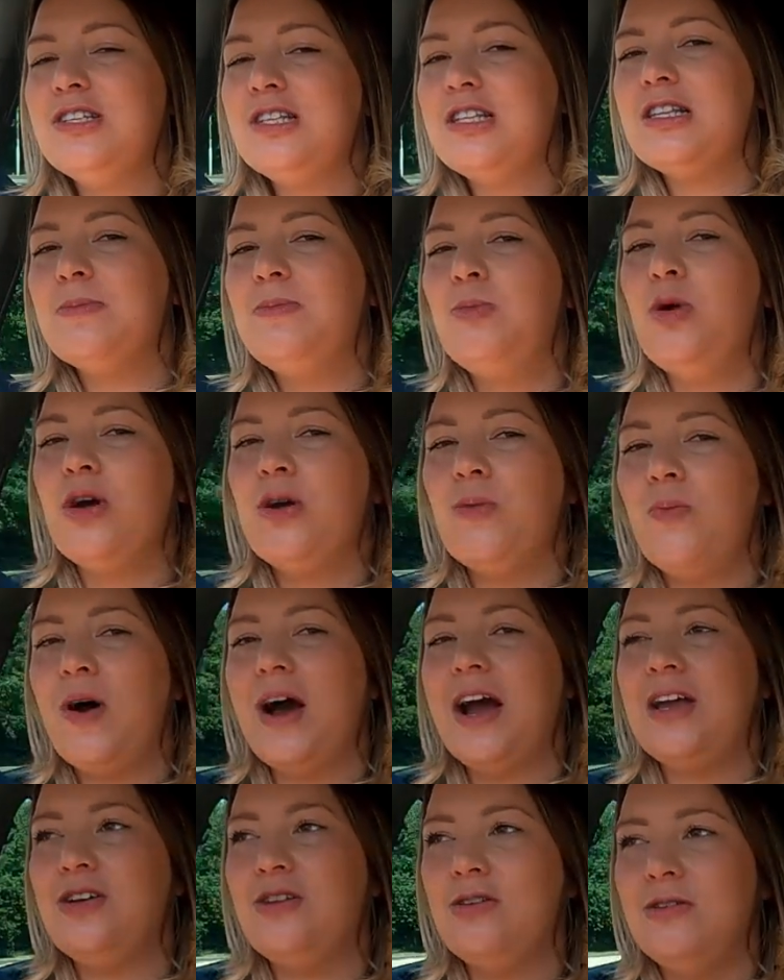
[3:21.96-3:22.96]
to the point
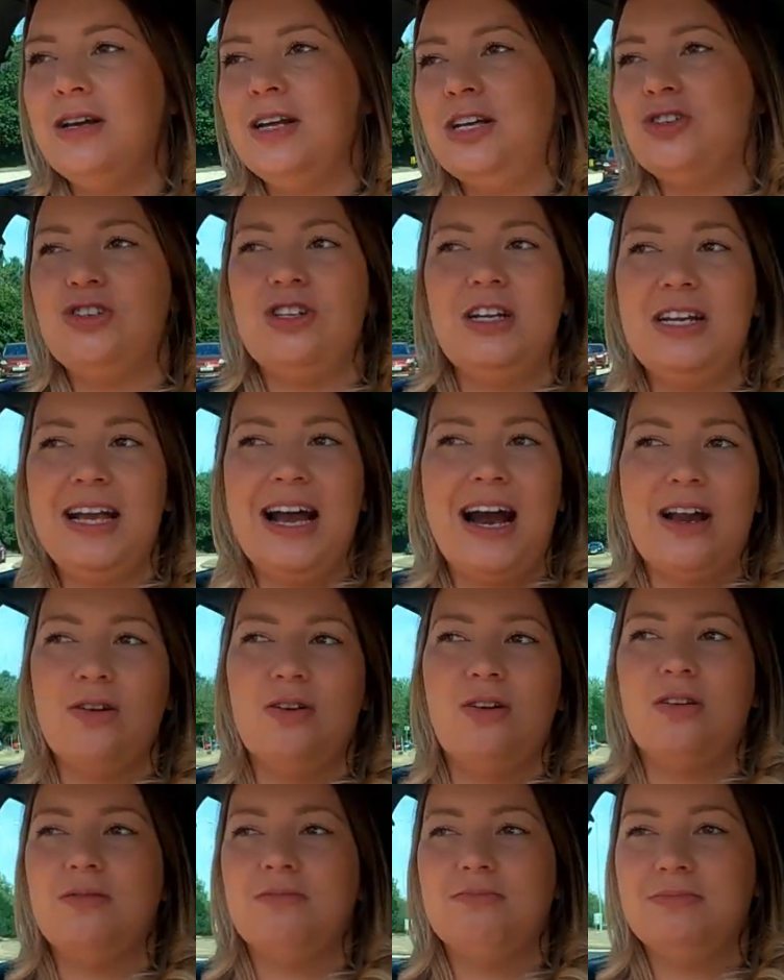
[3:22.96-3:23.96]
where you literally
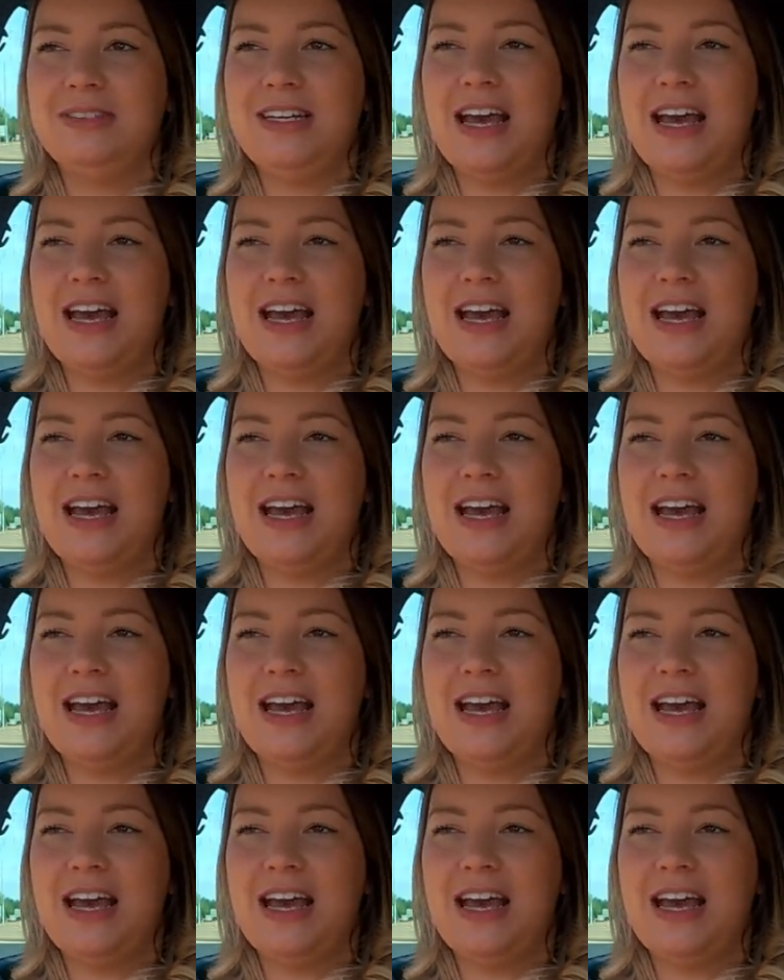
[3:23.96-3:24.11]
cannot